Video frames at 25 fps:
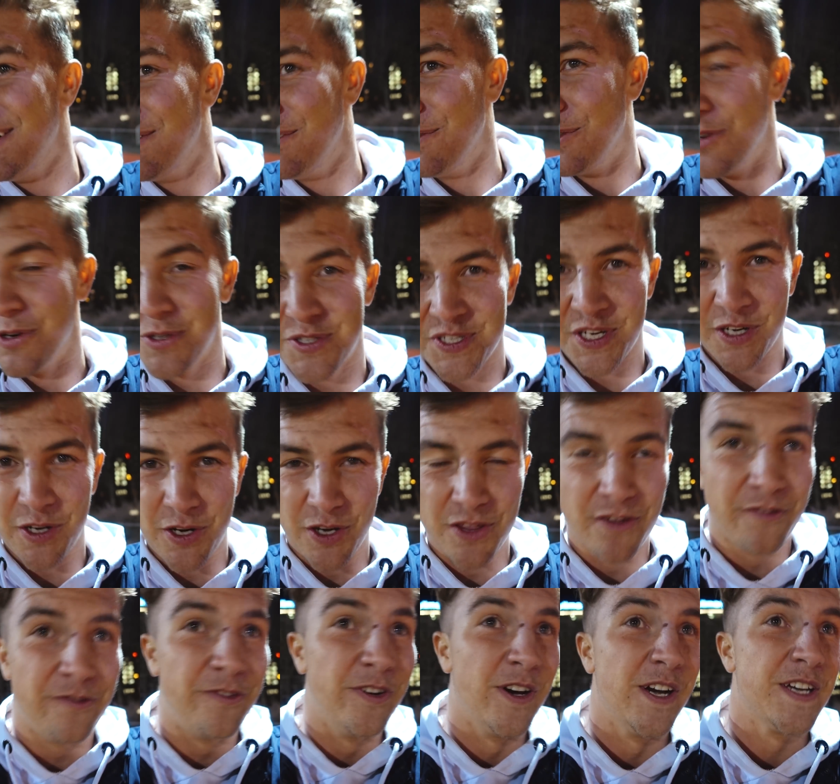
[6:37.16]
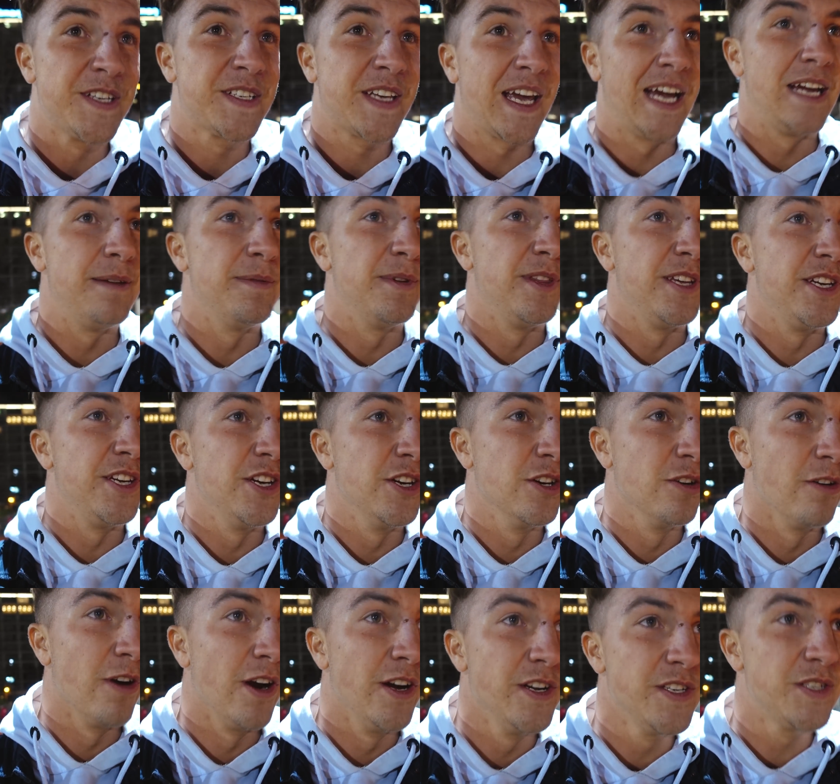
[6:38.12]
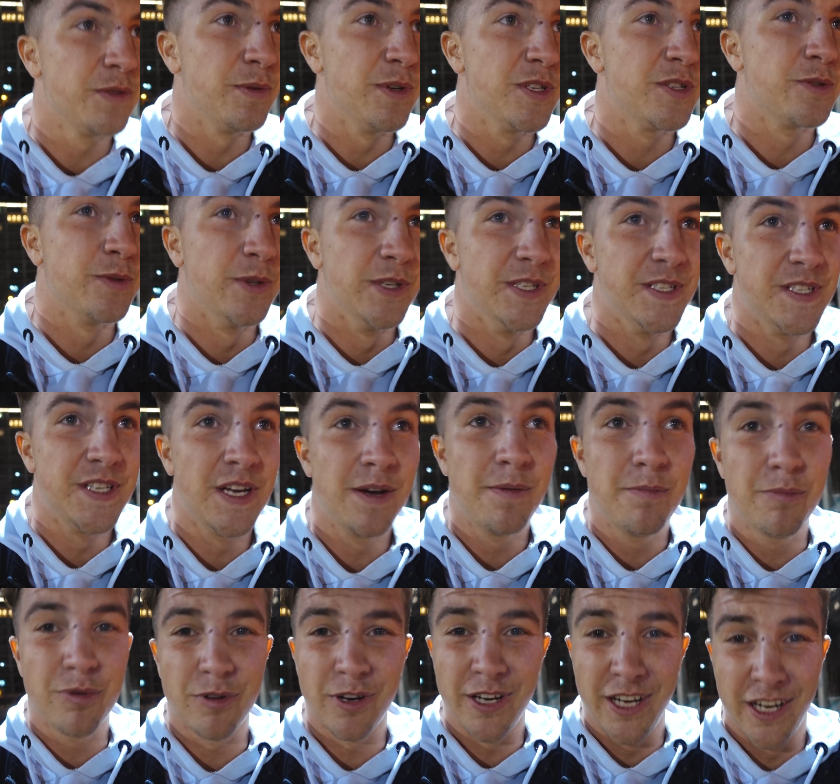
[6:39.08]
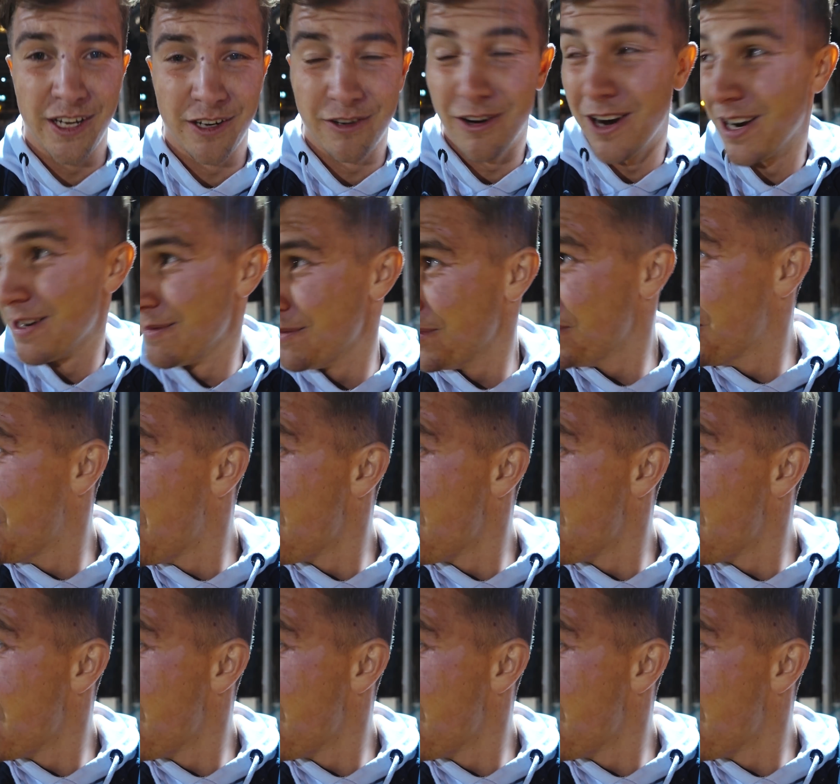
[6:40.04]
We've also got the first game of the Euros, which was pretty incredible.